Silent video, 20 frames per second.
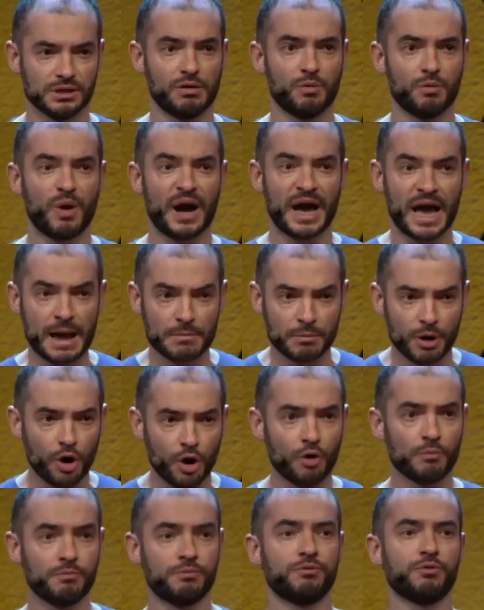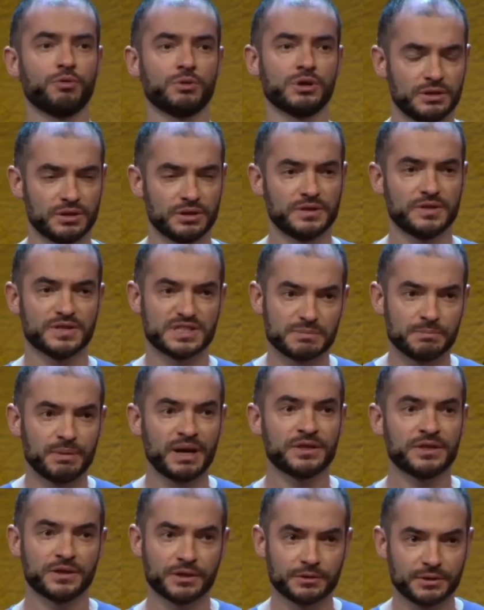why I'm hopeful that
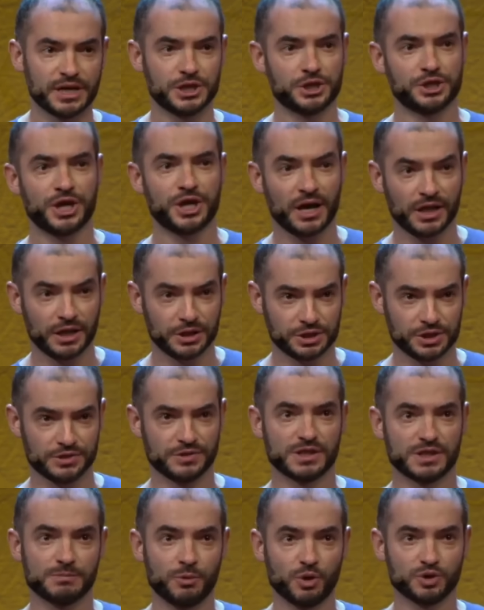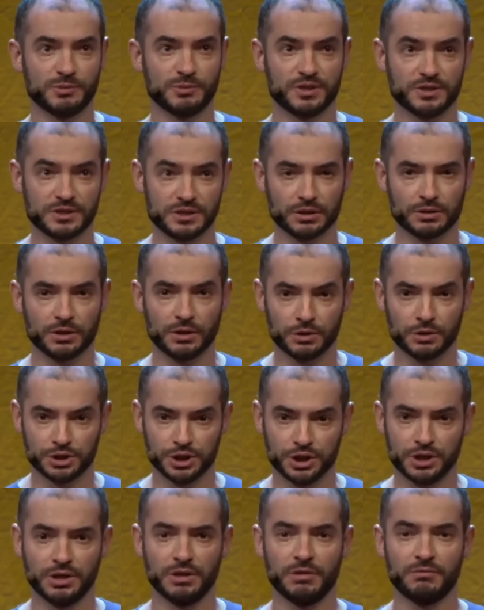despite the great challenges that's posed by this
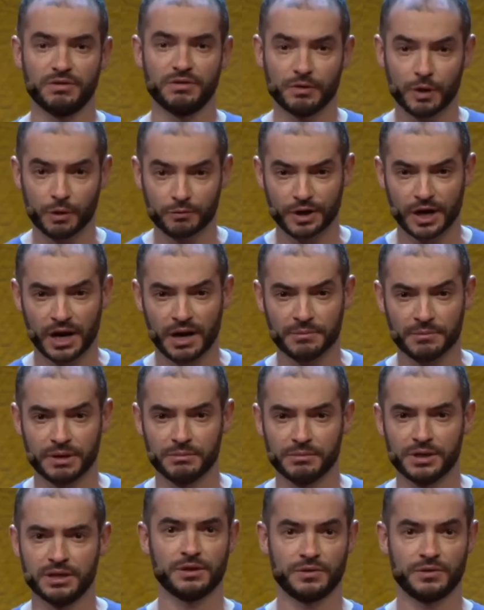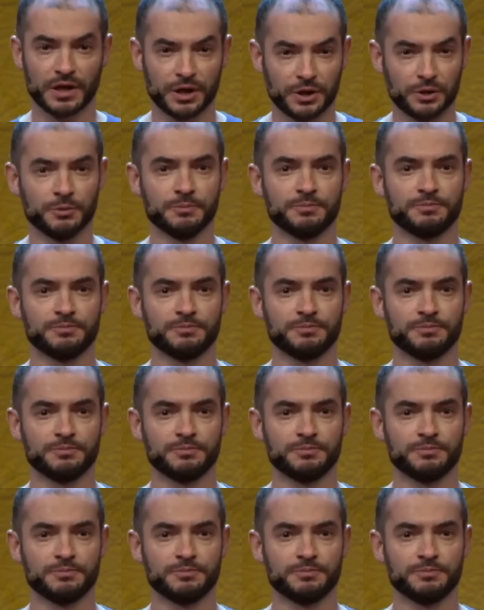technology, we will overcome them. Thank you.